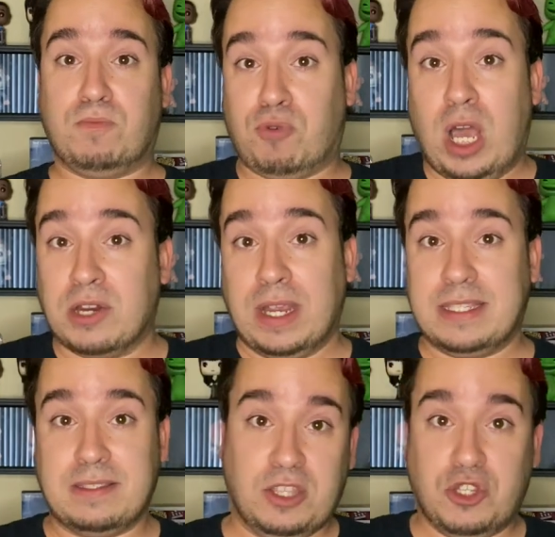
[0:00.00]

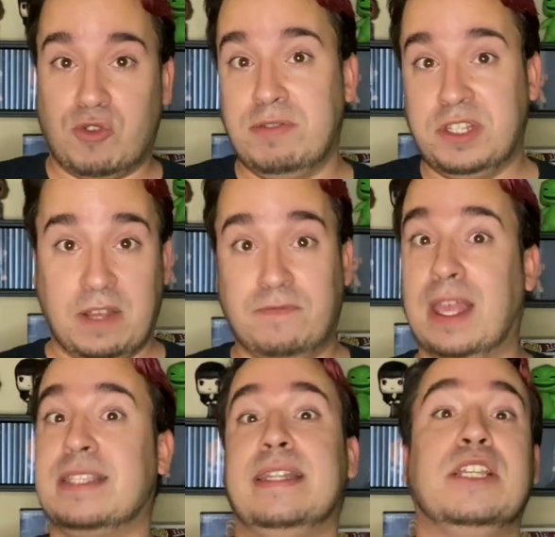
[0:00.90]
progress. The drone stuff,
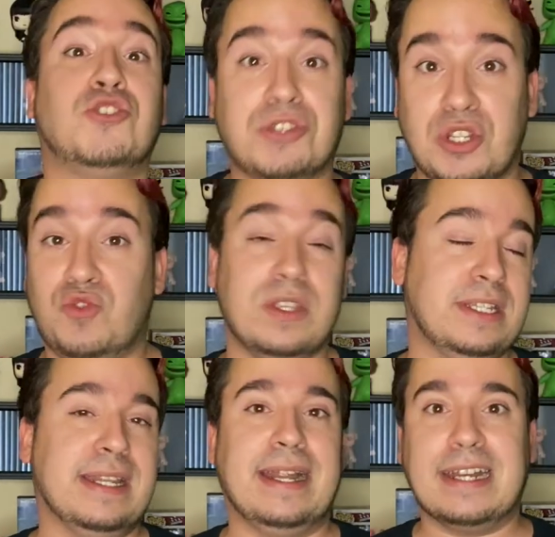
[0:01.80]
that's an interesting
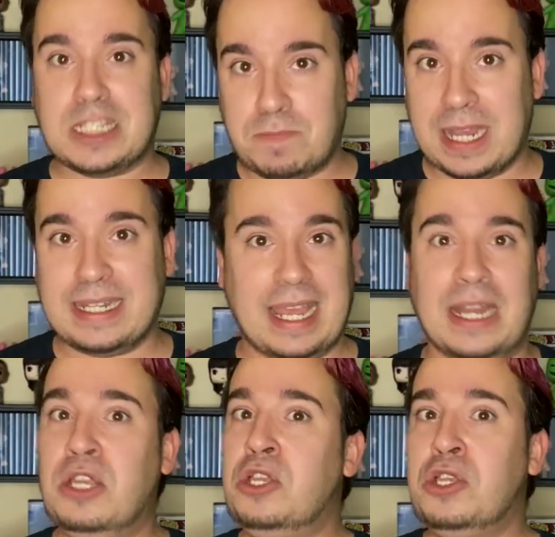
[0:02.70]
twist. Did not expect
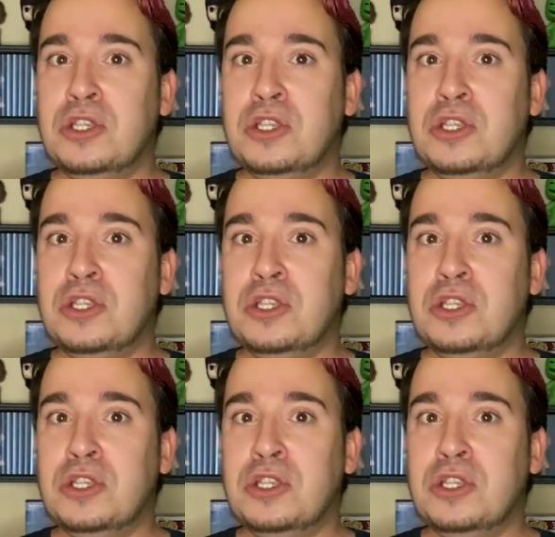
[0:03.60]
that.